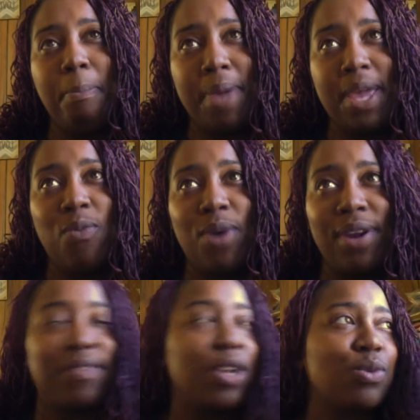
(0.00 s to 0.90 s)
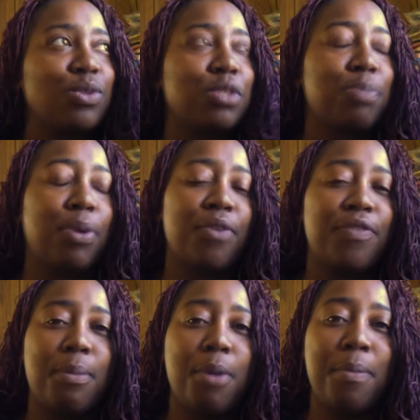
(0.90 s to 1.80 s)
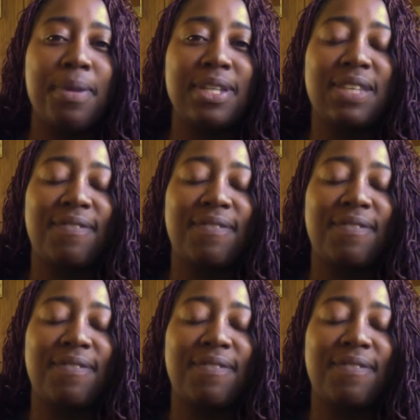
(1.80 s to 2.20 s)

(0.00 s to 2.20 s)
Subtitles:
be one of those spur of the moments.